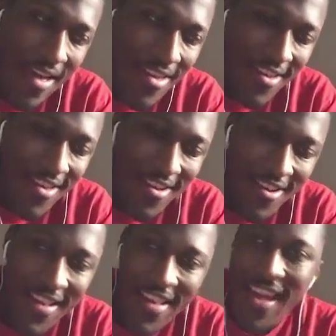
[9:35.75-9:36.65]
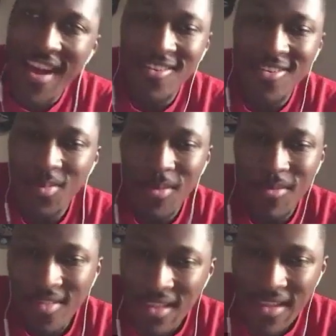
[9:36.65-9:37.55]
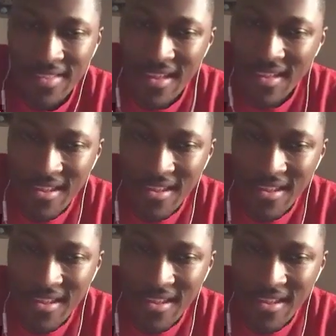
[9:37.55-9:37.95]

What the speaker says: you're gonna encounter those people that's like that